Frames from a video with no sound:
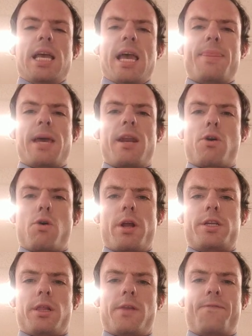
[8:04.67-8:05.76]
And
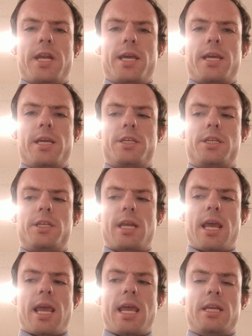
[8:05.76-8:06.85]
according to Leviticus
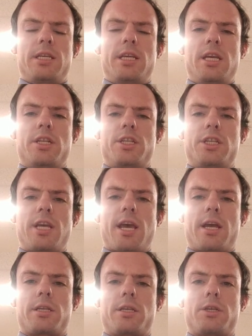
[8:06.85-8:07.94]

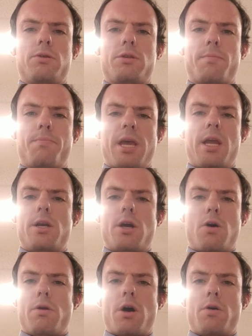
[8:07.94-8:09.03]
18:6, this was a big
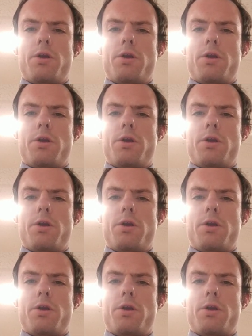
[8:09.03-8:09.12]
no-no.